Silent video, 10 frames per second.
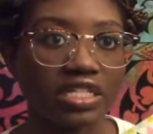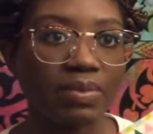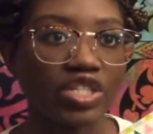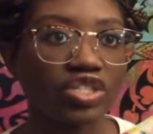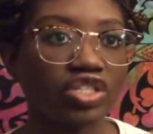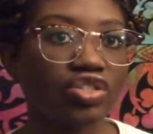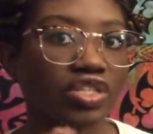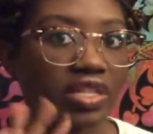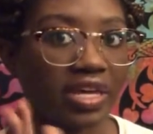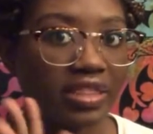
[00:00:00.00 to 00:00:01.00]
especially
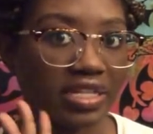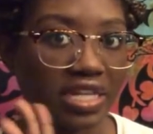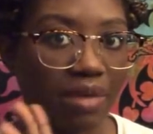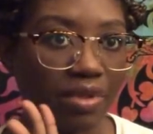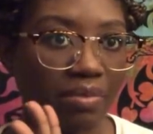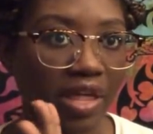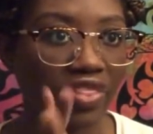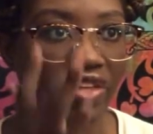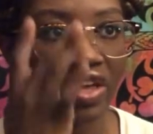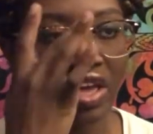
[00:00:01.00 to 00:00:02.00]
during like that time of the
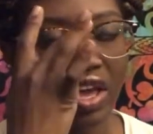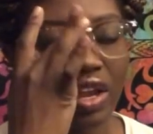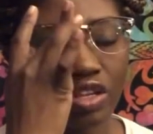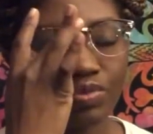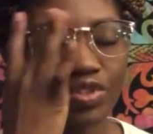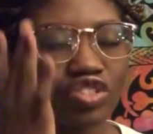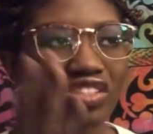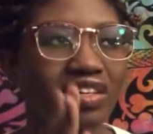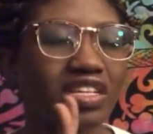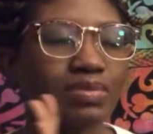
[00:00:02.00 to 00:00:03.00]
month and
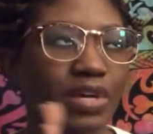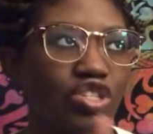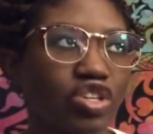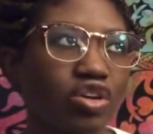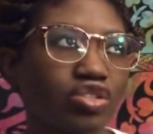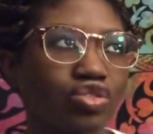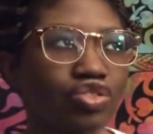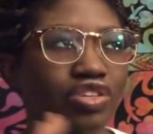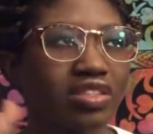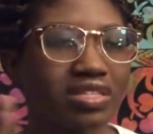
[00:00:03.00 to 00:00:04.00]
especially, especially also
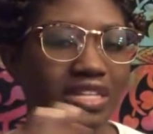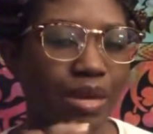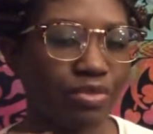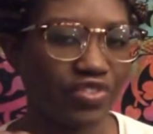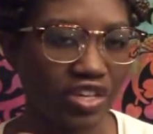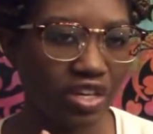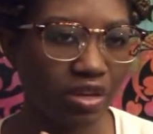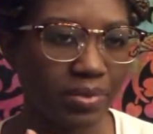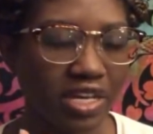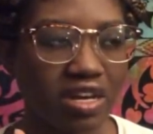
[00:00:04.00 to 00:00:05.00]
during this time of
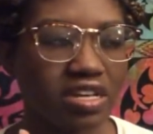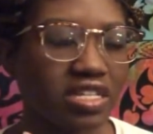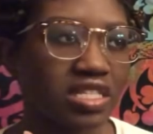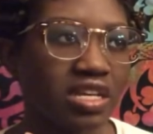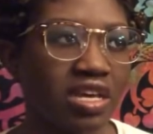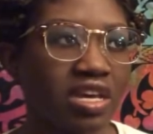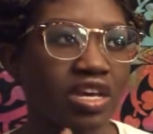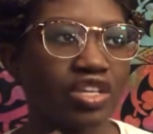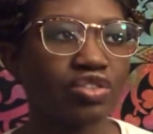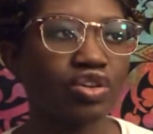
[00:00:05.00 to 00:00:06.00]
year because,
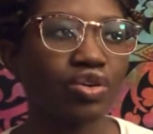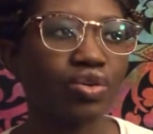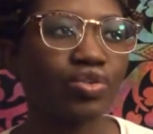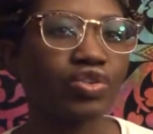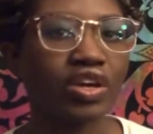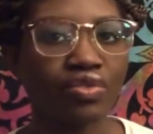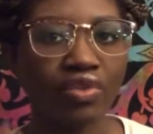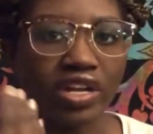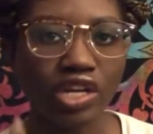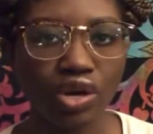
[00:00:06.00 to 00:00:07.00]
you know, you get
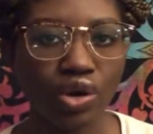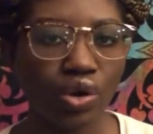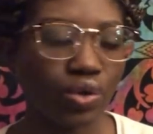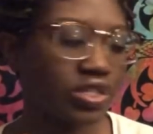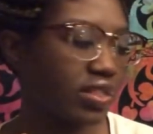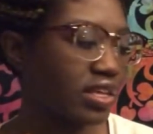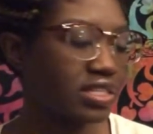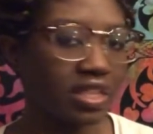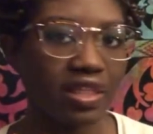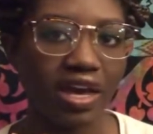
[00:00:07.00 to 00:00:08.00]
runny nose and
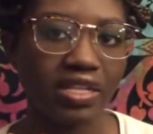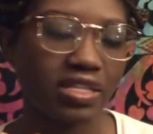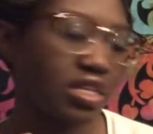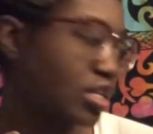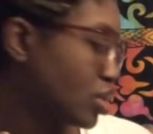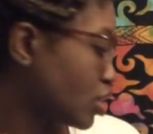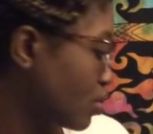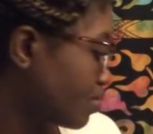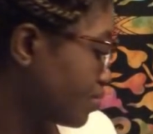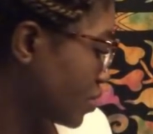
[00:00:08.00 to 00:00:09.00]
things like that. So,